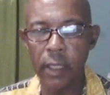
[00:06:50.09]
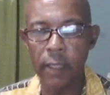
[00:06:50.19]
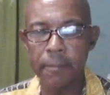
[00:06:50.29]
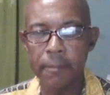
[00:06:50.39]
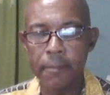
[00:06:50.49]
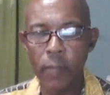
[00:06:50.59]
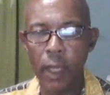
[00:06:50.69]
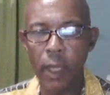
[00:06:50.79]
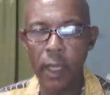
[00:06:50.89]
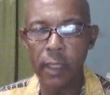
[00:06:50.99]
and
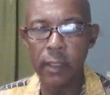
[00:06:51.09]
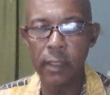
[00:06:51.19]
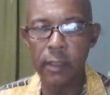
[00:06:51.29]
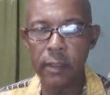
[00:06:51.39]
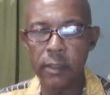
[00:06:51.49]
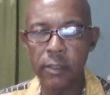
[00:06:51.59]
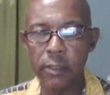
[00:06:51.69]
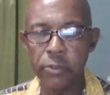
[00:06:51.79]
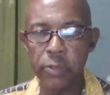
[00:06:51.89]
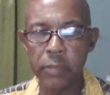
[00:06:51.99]
I
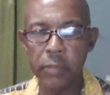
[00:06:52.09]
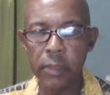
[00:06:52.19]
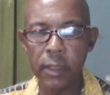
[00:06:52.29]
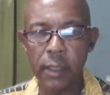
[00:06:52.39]
streamed